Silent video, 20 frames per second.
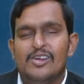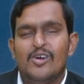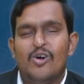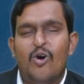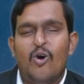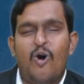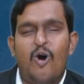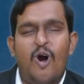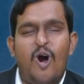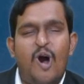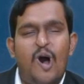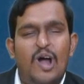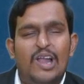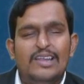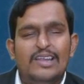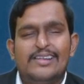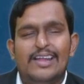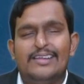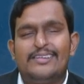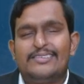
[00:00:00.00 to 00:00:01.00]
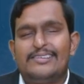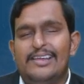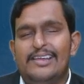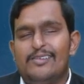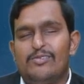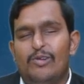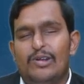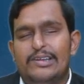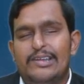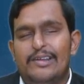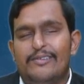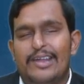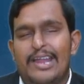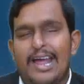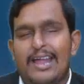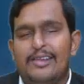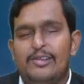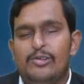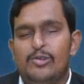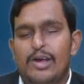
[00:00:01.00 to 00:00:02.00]
all such things,
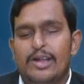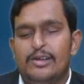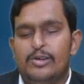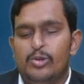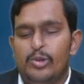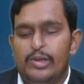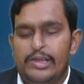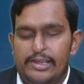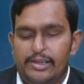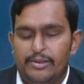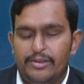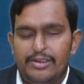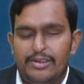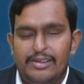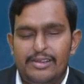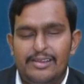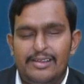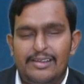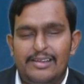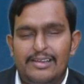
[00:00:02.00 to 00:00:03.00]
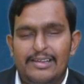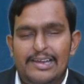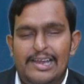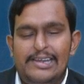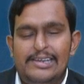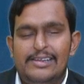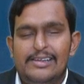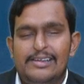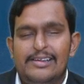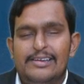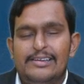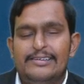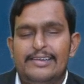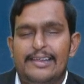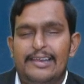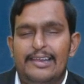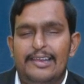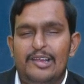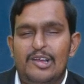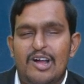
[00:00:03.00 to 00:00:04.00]
whatever you are doing, right?
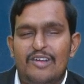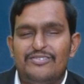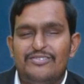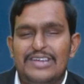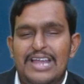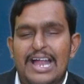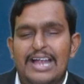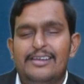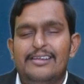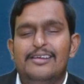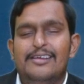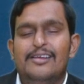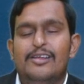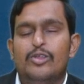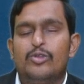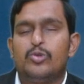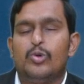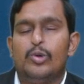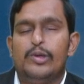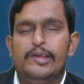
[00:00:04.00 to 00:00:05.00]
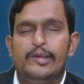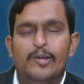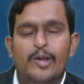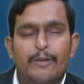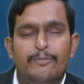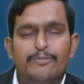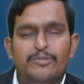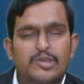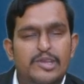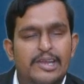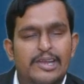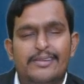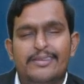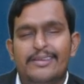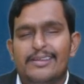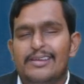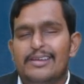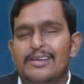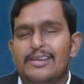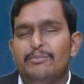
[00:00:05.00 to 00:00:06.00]
Tilling of land, sowing of
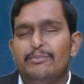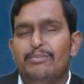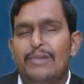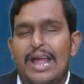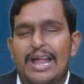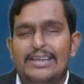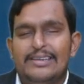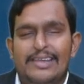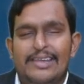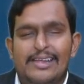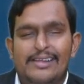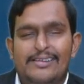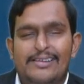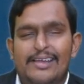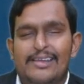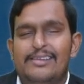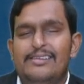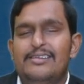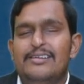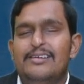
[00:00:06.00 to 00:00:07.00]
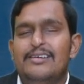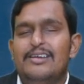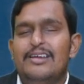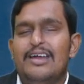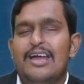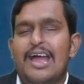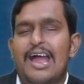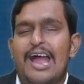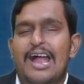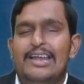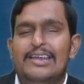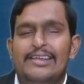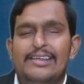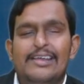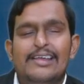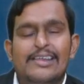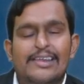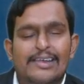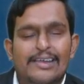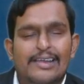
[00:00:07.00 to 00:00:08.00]
seeds, plantation and
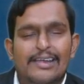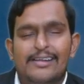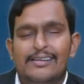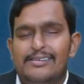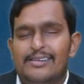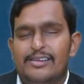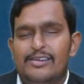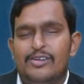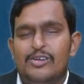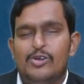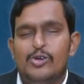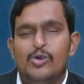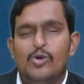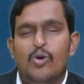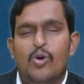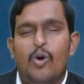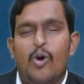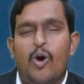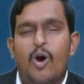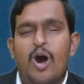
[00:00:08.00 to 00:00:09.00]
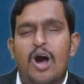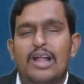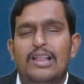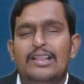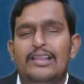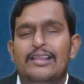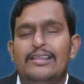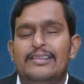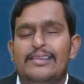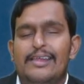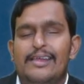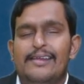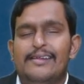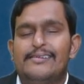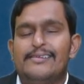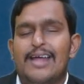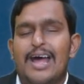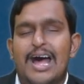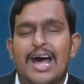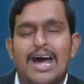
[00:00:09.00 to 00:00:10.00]
irrigation, all
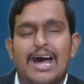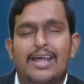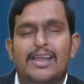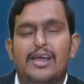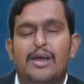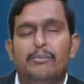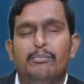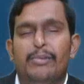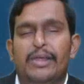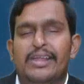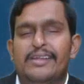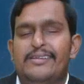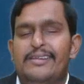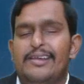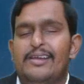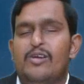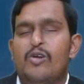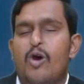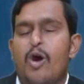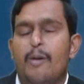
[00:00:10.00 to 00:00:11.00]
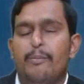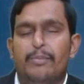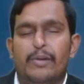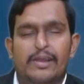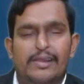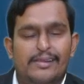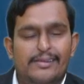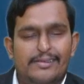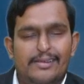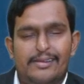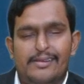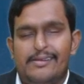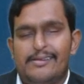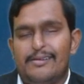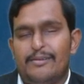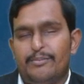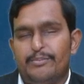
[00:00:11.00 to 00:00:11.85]
these are basic operations.